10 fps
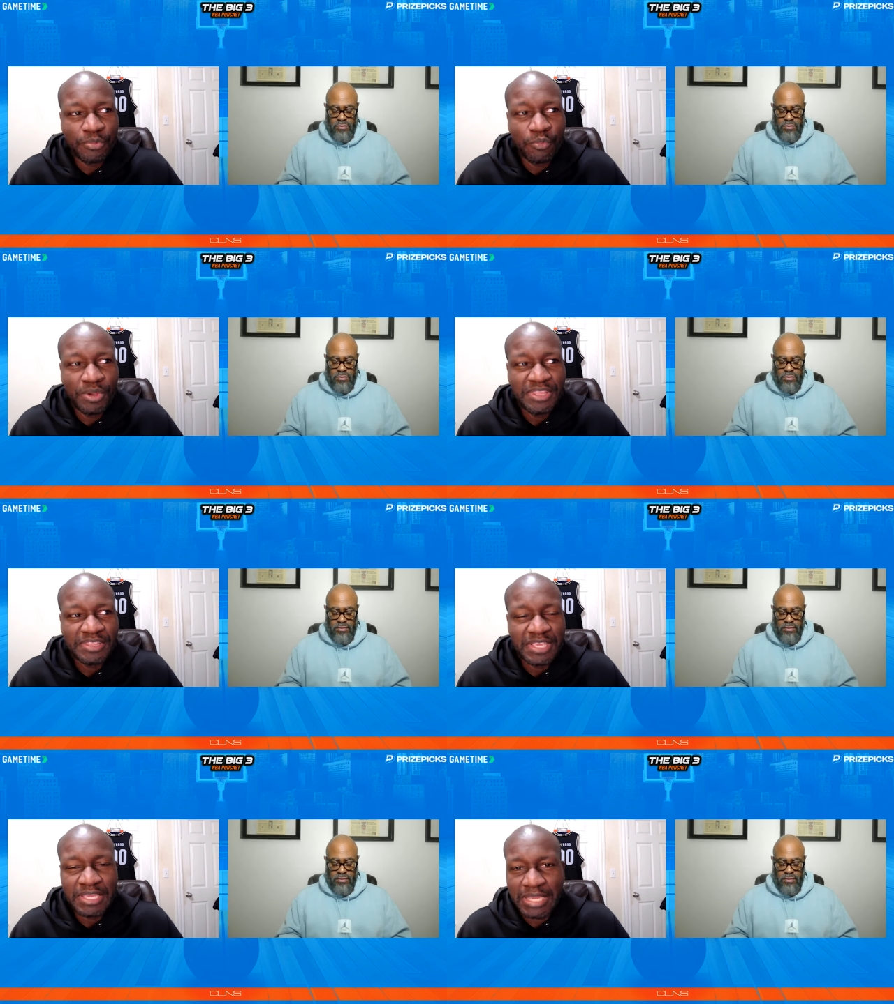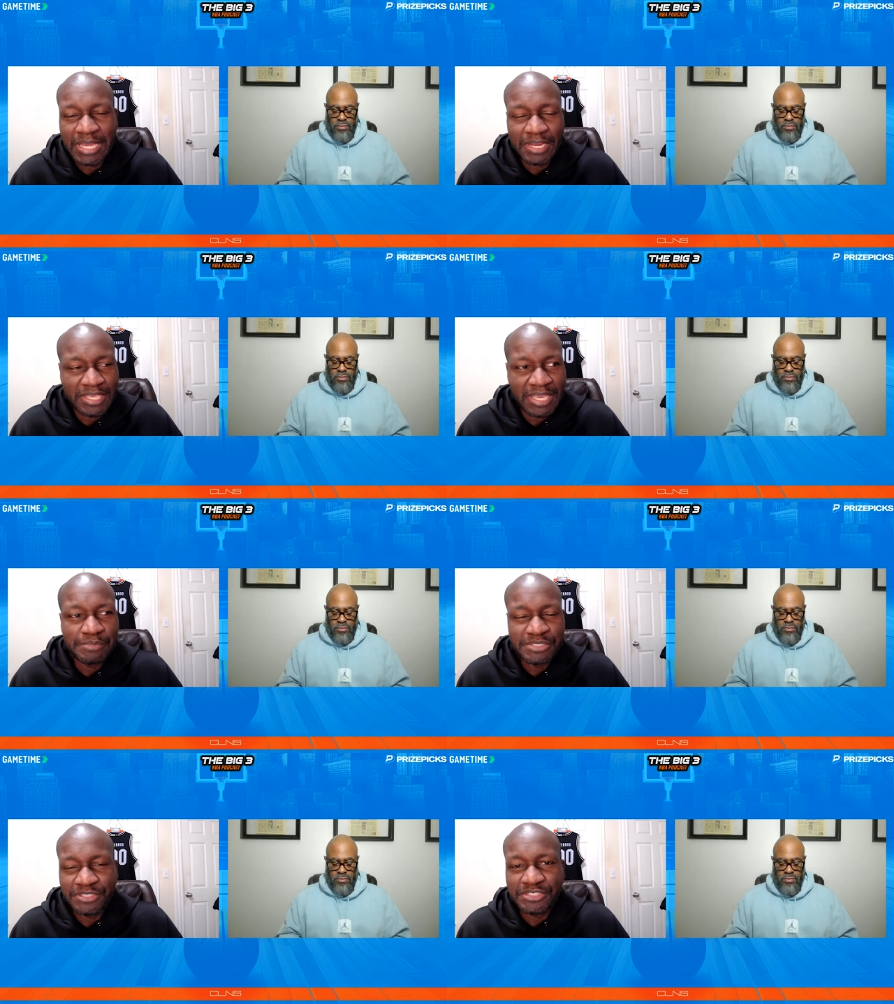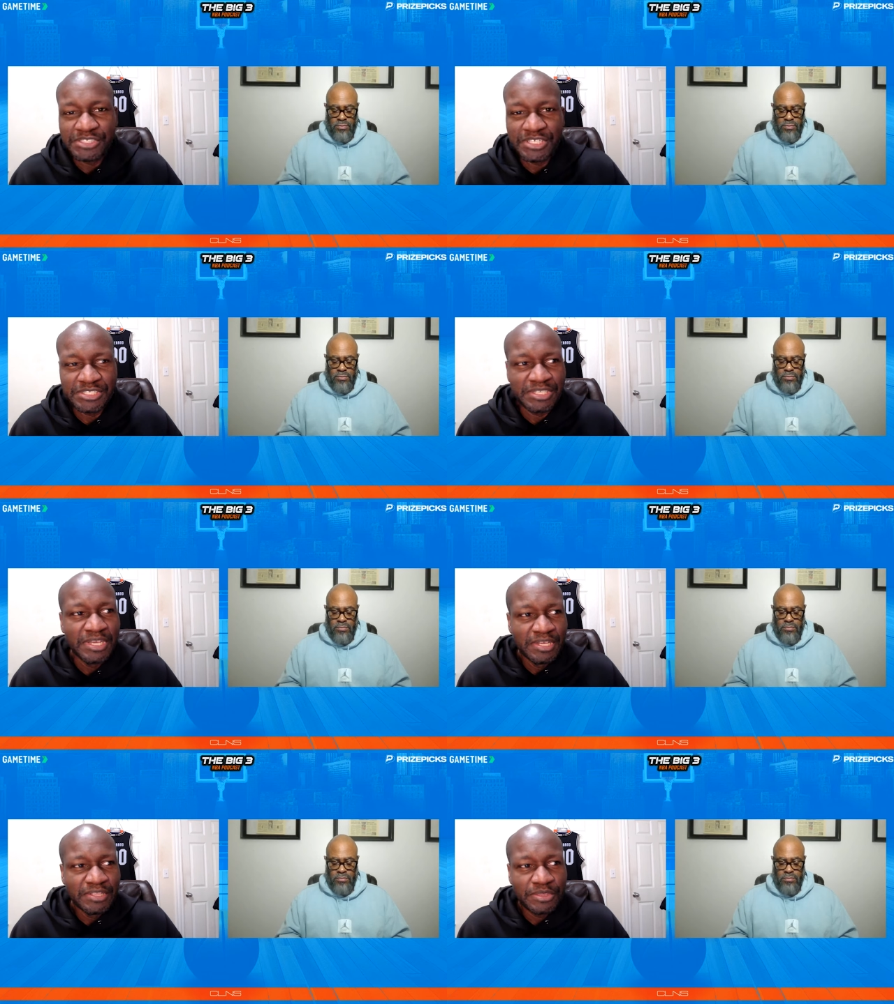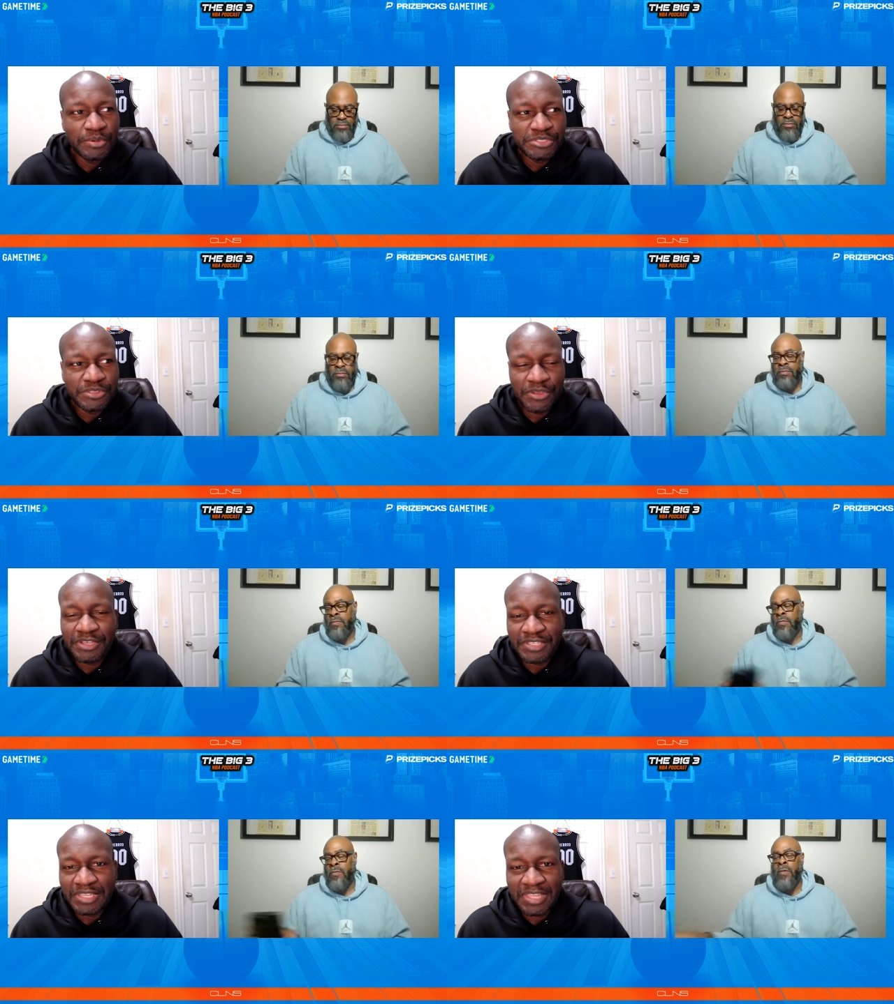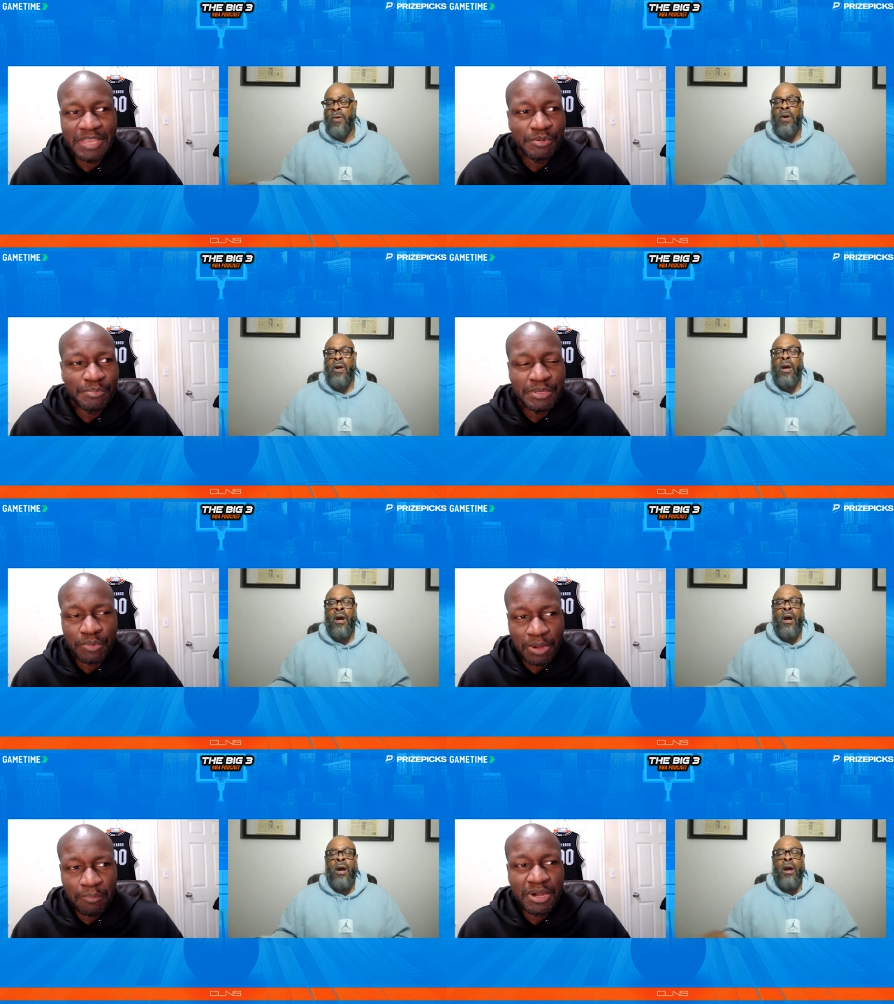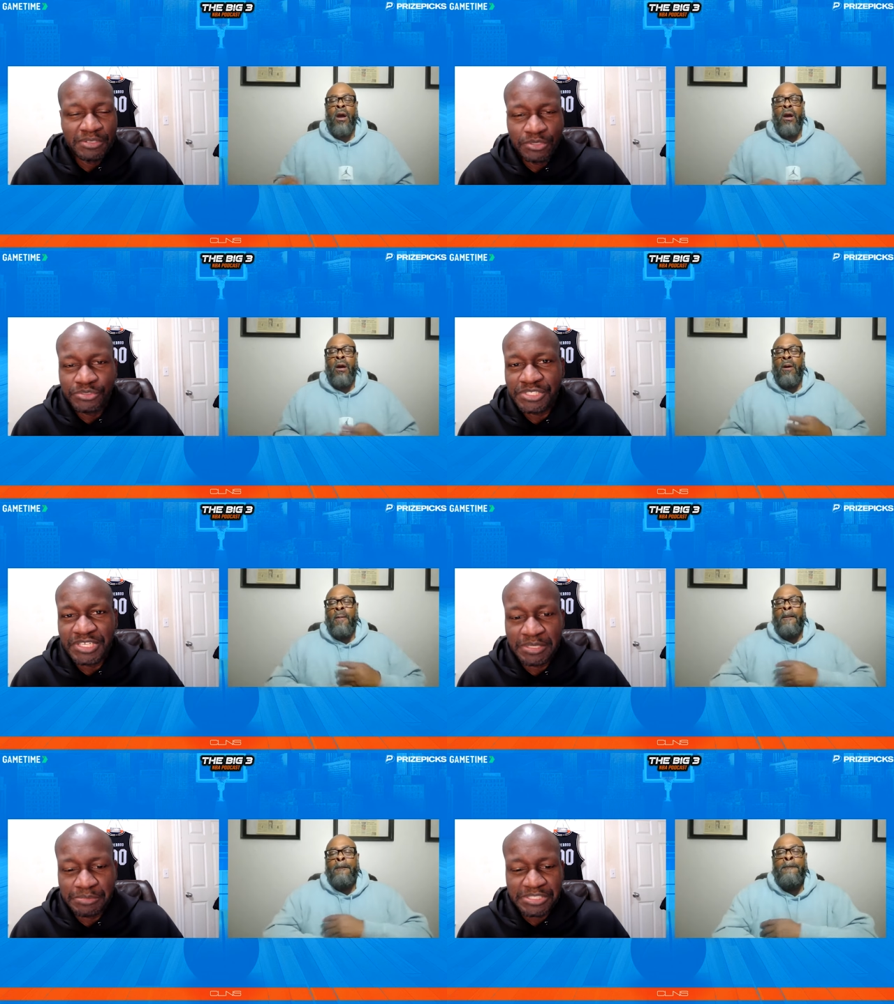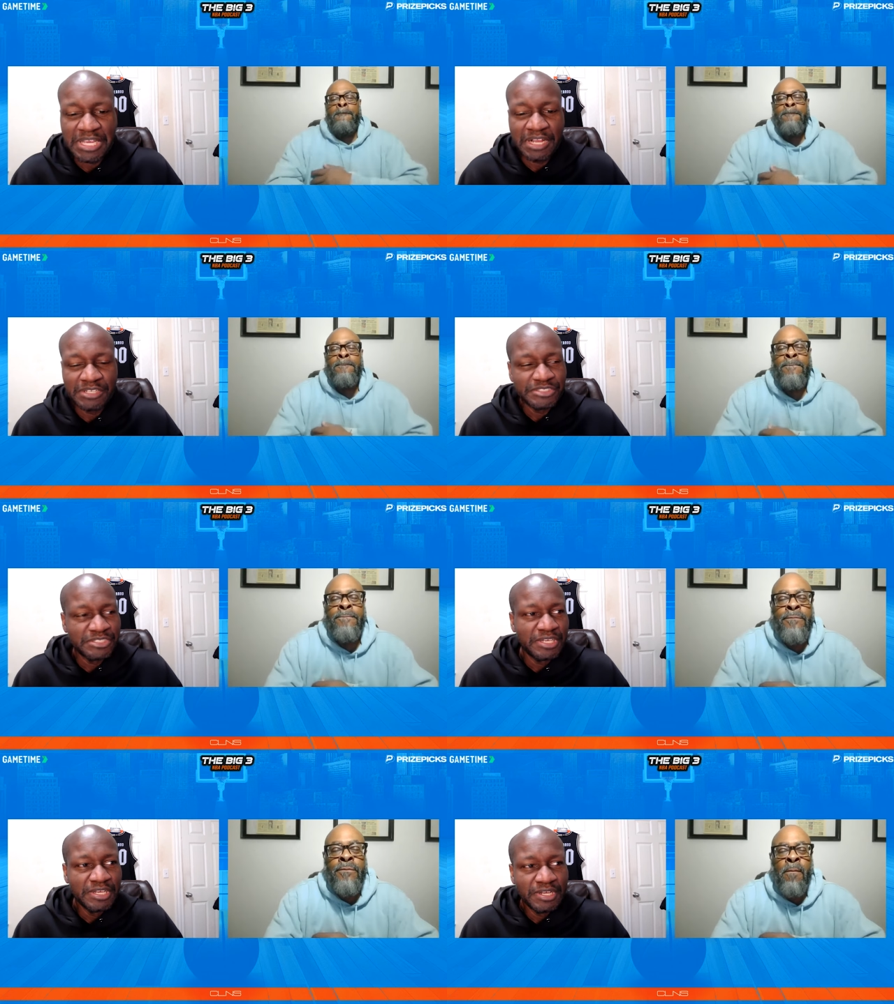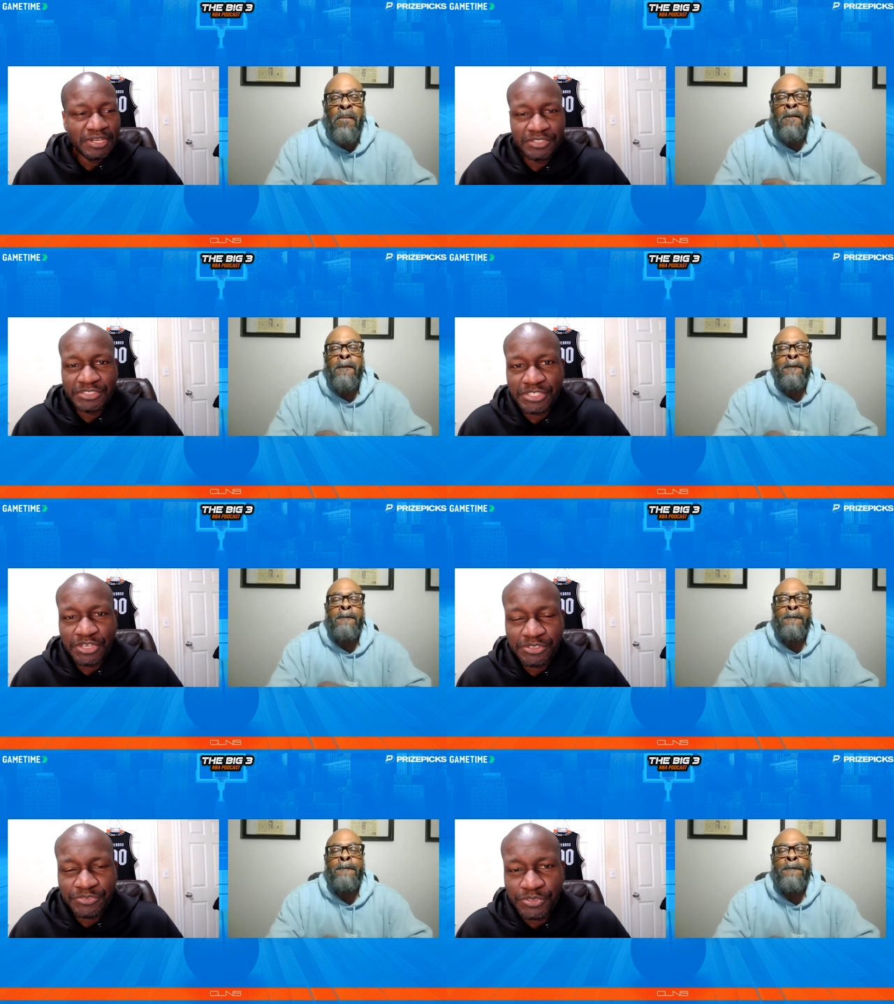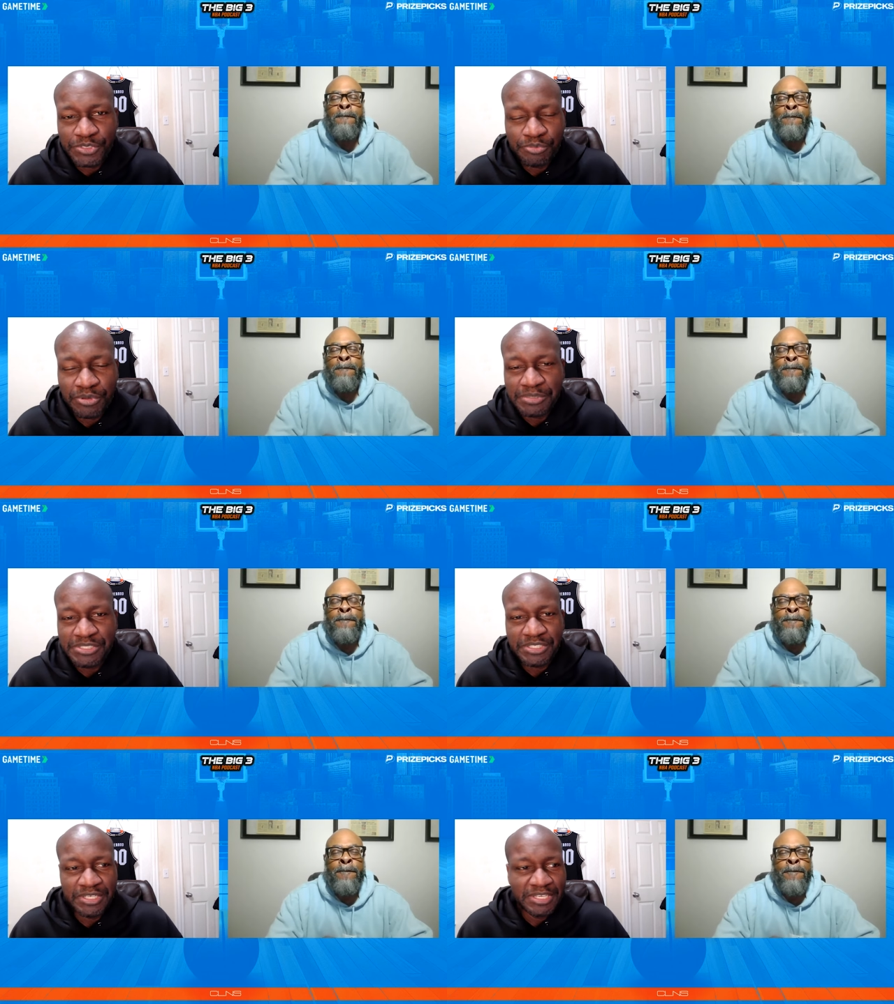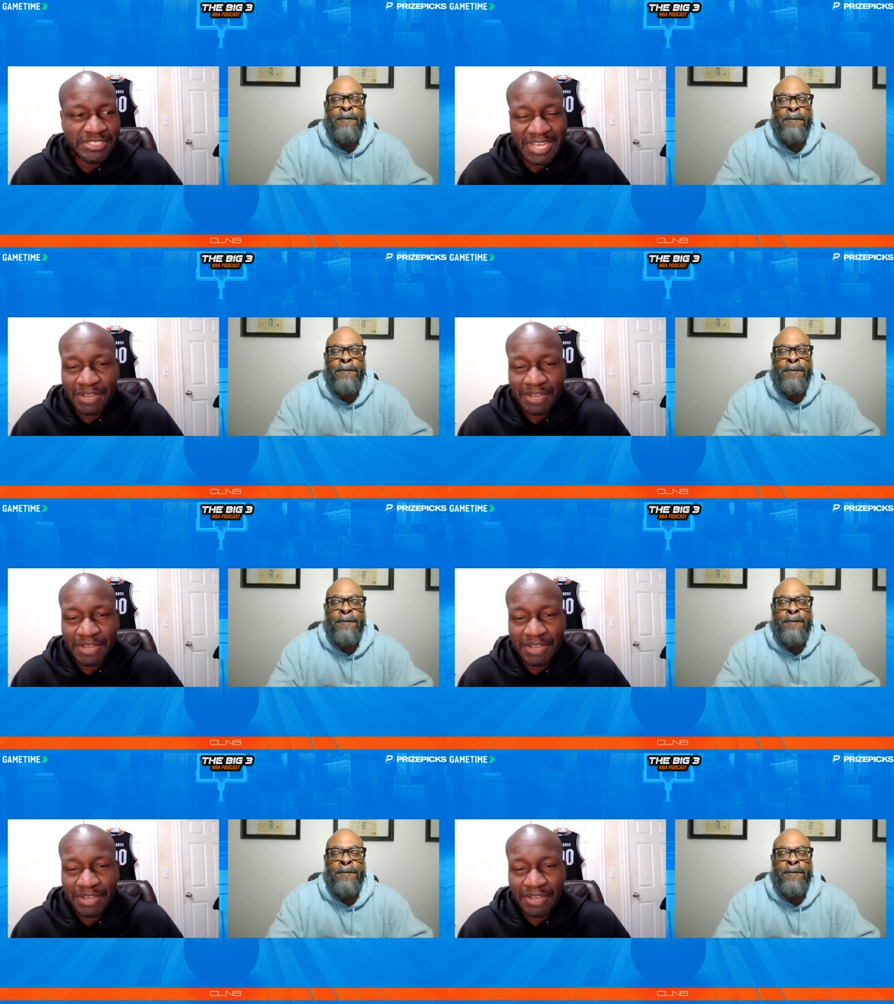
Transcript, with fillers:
Speaker 1: the way that they kind of came into this season, there was a thought that they would be among those teams challenging uh, the Celtic for supremacy in the East.